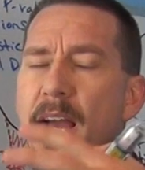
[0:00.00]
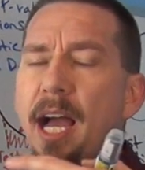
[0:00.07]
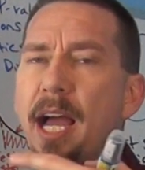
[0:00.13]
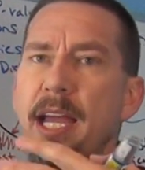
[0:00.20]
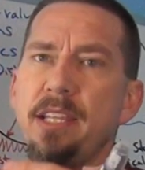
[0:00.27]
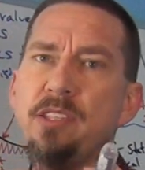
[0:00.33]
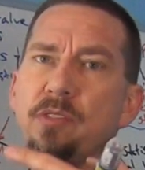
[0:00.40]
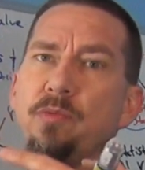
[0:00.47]

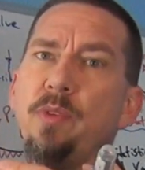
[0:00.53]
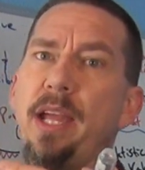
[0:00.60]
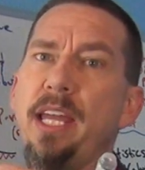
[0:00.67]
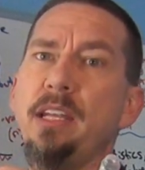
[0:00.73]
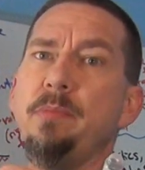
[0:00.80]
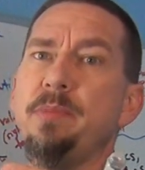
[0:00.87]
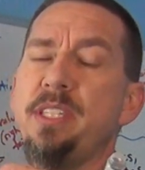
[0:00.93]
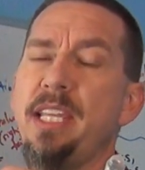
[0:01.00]
kinds of
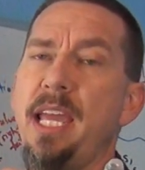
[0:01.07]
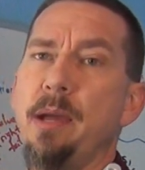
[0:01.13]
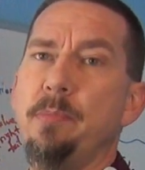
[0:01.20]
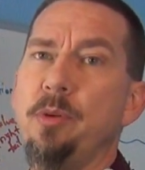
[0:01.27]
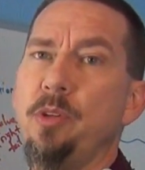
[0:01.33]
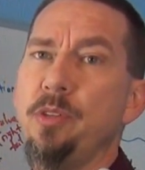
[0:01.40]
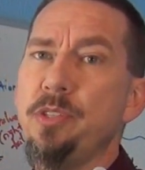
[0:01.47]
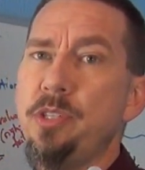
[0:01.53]
random
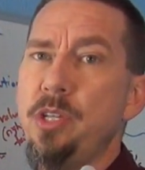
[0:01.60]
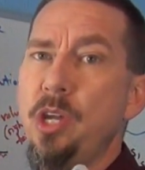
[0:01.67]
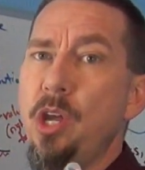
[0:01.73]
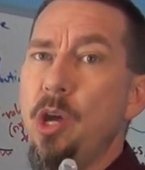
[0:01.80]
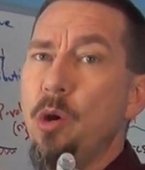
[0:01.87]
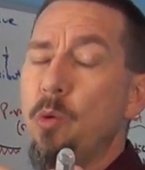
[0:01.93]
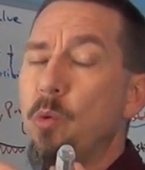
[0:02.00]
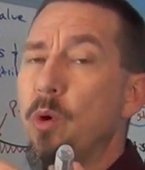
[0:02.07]
samples
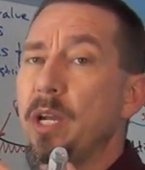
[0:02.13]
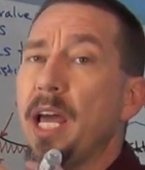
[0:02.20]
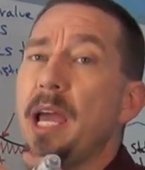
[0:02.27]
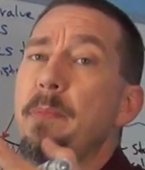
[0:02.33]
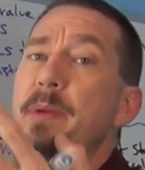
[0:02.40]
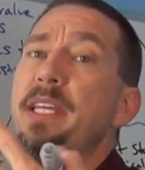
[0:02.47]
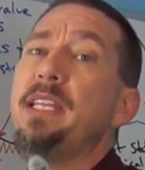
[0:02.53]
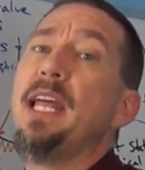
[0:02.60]
would
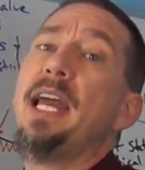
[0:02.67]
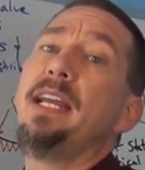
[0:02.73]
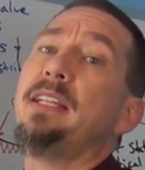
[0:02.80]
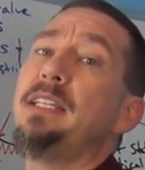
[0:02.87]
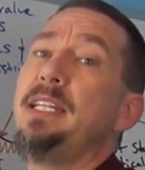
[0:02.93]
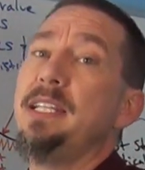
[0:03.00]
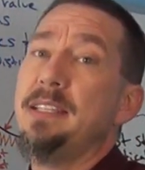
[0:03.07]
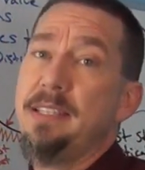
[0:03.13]
I be
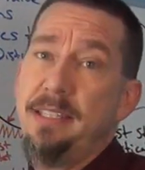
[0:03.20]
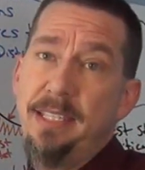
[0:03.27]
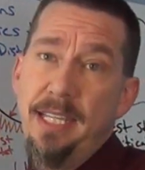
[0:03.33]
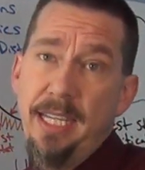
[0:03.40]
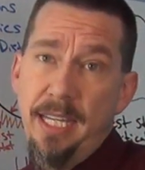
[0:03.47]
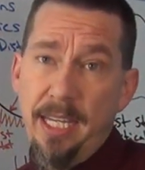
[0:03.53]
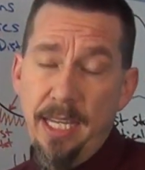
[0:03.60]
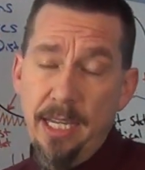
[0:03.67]
likely to
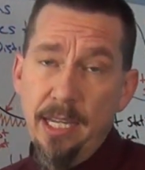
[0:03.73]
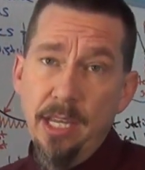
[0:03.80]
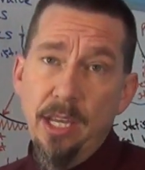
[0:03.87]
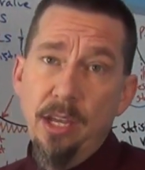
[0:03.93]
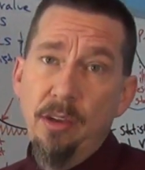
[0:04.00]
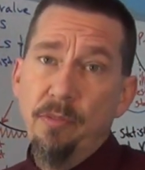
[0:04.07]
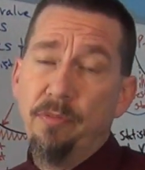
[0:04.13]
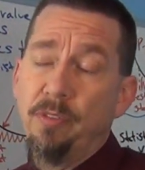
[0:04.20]
see
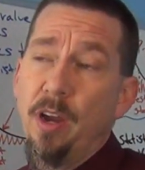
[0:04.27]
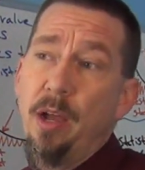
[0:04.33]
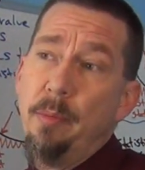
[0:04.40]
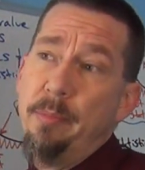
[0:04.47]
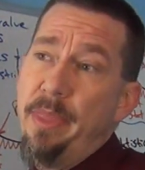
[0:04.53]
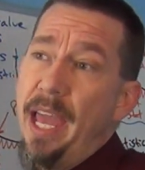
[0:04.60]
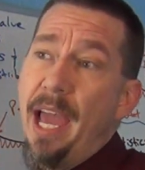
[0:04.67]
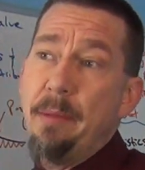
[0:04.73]

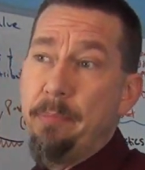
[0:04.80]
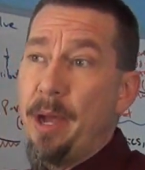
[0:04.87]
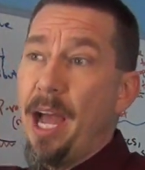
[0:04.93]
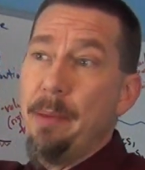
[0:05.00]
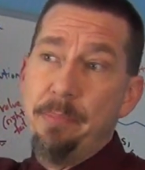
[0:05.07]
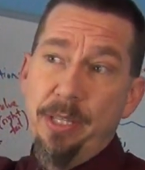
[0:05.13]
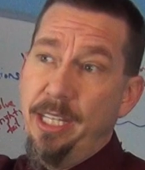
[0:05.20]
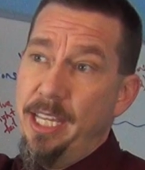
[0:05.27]
from that
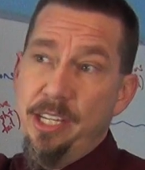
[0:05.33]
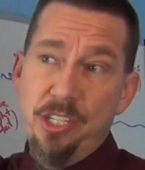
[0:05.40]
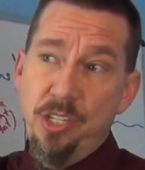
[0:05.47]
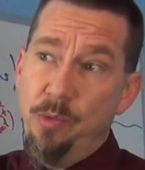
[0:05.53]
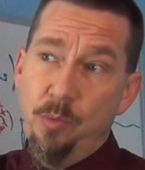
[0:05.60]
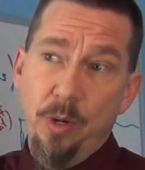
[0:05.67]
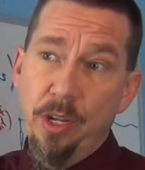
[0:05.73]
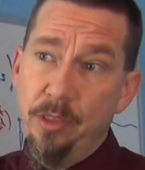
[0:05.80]

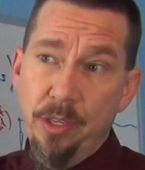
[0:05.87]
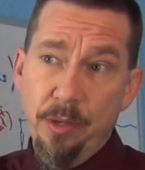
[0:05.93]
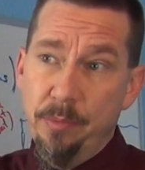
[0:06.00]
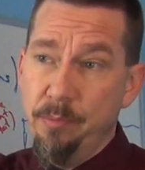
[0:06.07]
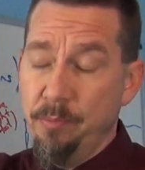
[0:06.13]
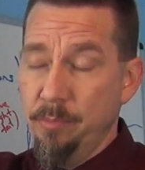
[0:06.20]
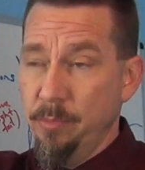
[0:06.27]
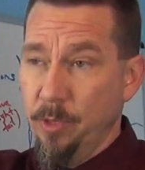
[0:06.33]
population where
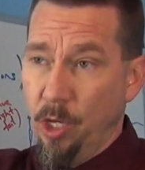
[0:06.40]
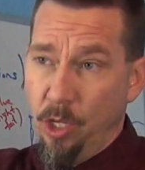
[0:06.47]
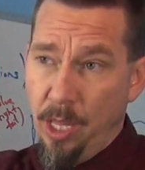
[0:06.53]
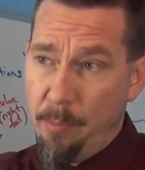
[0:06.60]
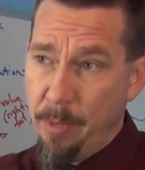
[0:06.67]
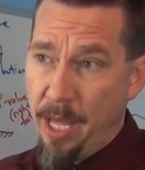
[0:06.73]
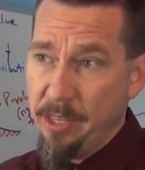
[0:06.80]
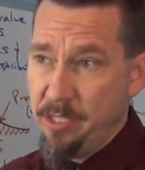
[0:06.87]
the null
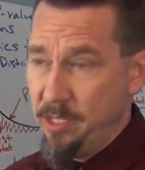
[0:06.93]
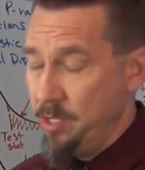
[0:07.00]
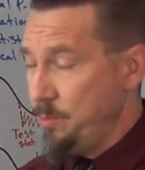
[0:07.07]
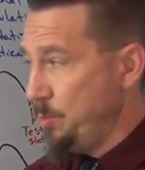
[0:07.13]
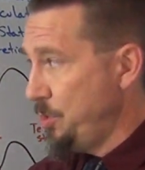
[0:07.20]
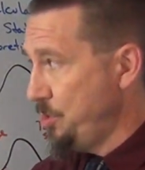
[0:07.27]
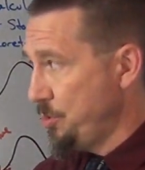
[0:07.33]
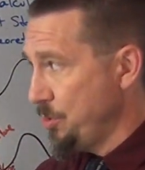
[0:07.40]
hypothesis
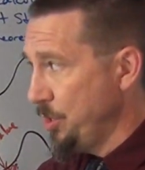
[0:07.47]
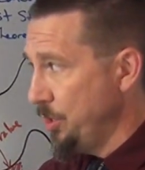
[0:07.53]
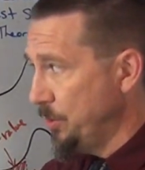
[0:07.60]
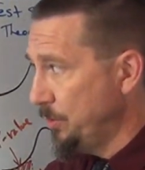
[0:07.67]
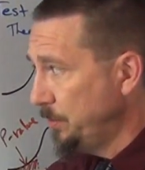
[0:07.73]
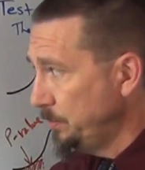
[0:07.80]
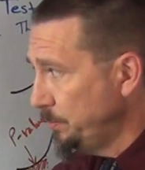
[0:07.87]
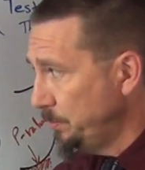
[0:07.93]
was
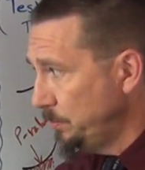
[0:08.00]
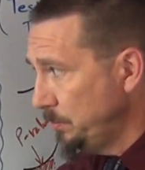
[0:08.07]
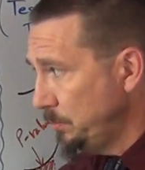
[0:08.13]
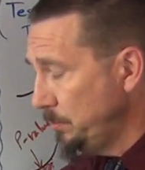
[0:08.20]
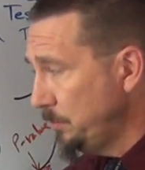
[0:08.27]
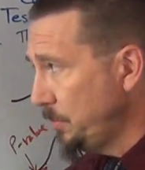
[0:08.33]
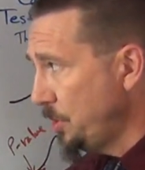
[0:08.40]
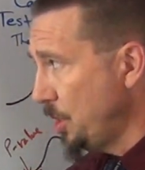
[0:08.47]
true?
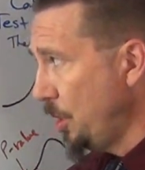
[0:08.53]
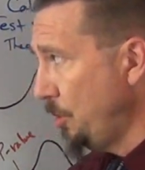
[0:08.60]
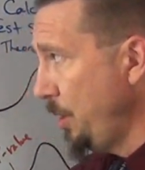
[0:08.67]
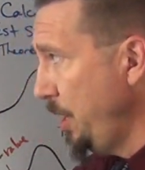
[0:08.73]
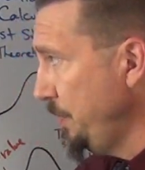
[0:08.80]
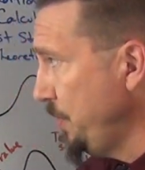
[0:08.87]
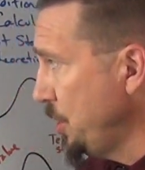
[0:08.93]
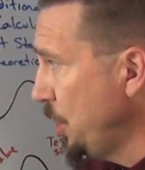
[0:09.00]
So
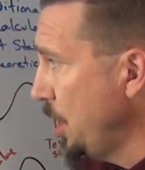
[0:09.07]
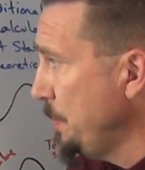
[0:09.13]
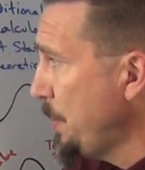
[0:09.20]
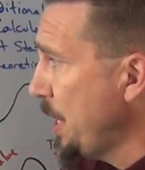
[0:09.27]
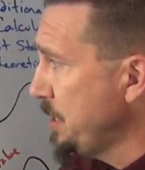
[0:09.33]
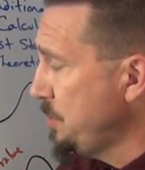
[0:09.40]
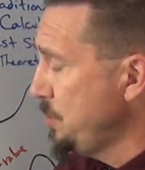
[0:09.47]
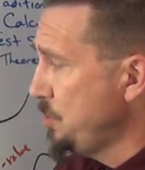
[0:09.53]
if the null
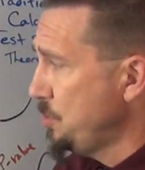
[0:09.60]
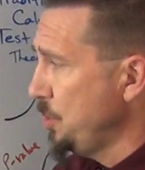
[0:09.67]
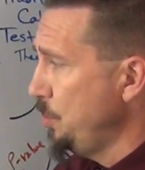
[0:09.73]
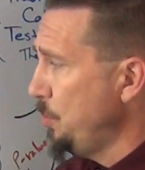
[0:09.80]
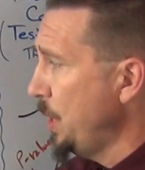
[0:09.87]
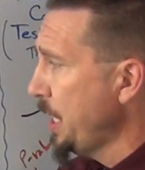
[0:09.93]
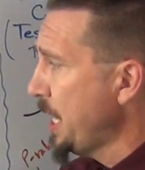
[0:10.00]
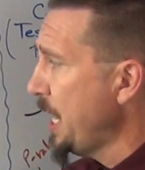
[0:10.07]
hypothesis was true,
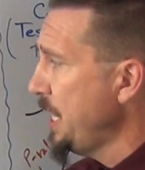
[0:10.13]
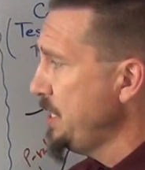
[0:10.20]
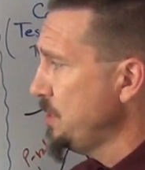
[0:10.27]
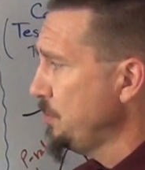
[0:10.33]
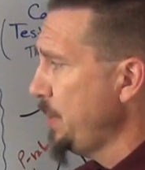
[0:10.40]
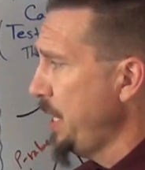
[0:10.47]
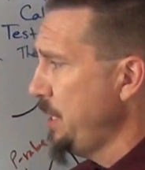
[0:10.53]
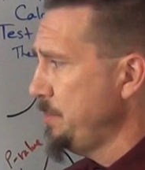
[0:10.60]
what kinds
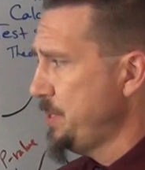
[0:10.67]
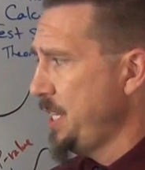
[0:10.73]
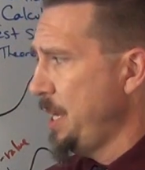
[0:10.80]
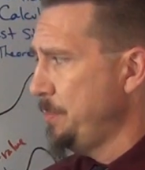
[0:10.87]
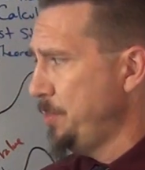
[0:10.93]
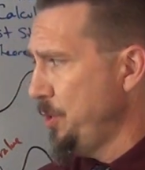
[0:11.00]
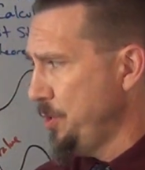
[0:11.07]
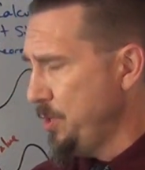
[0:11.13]
of random
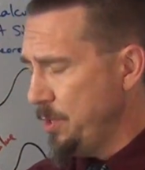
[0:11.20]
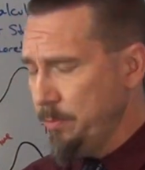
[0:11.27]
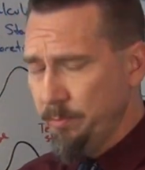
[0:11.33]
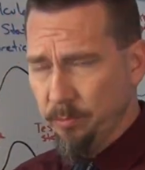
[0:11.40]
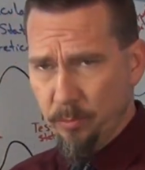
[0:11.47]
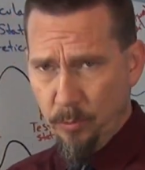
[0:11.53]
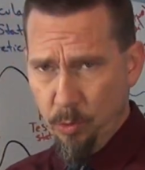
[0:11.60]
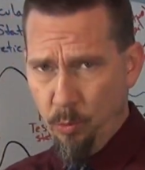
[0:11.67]
samples
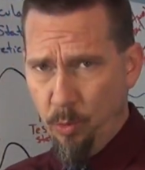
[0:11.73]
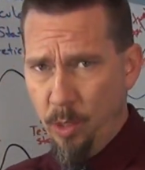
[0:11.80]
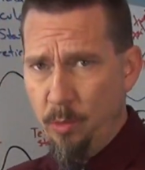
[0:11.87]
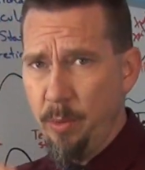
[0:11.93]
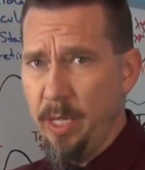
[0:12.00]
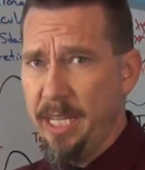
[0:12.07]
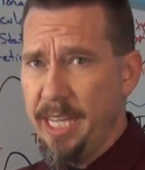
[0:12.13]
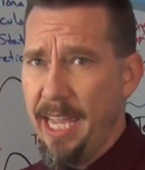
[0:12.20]
would
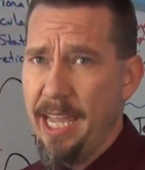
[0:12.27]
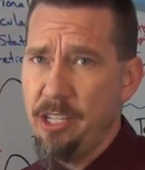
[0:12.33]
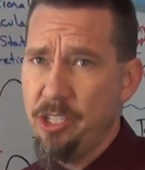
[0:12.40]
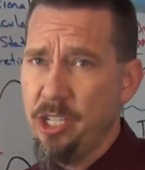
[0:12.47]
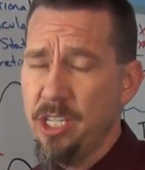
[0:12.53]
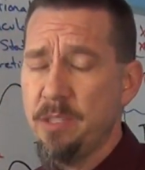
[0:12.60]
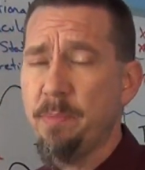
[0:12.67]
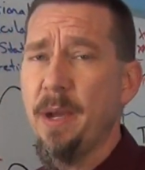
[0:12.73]
we get
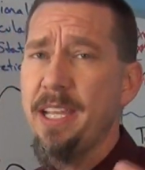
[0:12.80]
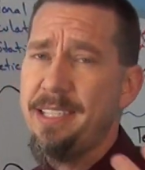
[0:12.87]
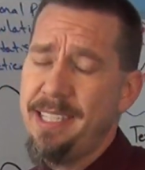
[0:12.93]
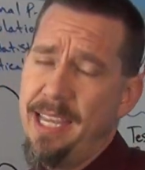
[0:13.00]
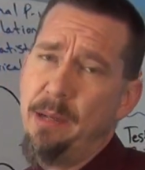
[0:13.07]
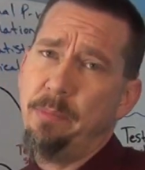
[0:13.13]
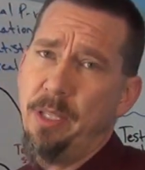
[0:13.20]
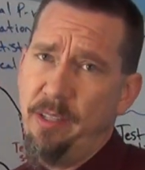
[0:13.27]
just by
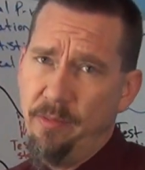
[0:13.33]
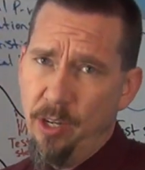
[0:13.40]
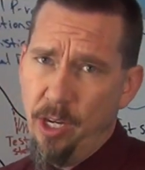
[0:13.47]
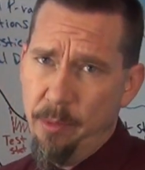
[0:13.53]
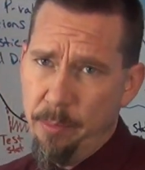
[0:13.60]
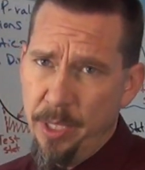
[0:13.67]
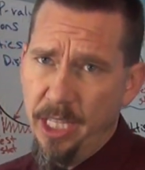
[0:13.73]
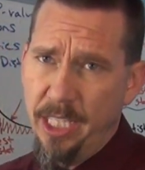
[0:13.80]
sampling
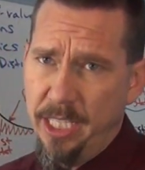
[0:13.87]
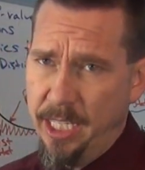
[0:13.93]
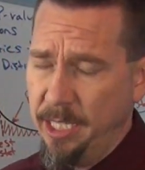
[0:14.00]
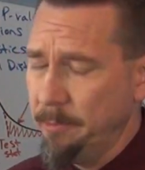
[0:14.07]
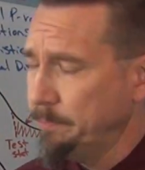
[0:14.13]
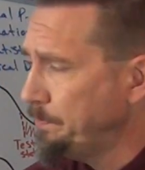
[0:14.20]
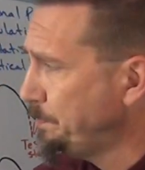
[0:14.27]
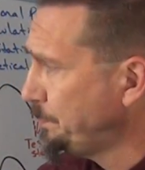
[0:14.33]
variability?